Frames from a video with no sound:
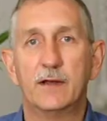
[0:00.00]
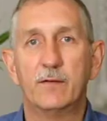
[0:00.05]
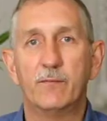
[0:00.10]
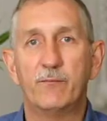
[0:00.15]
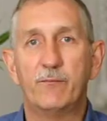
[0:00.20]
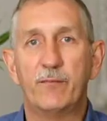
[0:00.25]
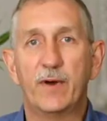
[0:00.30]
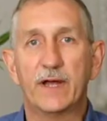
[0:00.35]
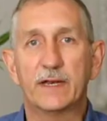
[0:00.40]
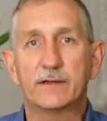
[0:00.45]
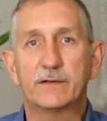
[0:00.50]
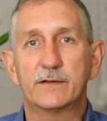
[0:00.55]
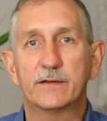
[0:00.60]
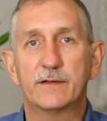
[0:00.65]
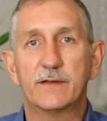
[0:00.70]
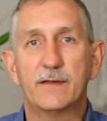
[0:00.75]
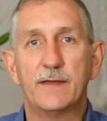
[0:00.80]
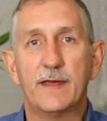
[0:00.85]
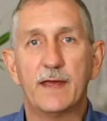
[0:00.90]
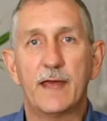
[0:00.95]
but
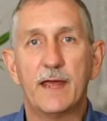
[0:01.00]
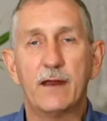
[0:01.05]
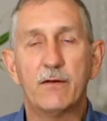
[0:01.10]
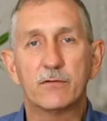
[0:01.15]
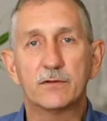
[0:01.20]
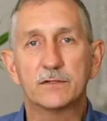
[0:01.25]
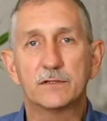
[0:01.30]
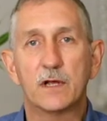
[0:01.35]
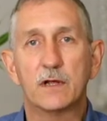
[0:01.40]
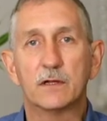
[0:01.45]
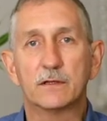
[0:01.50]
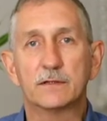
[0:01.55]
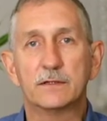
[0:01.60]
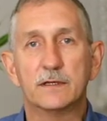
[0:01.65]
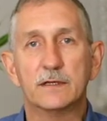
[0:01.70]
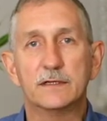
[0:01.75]
the end result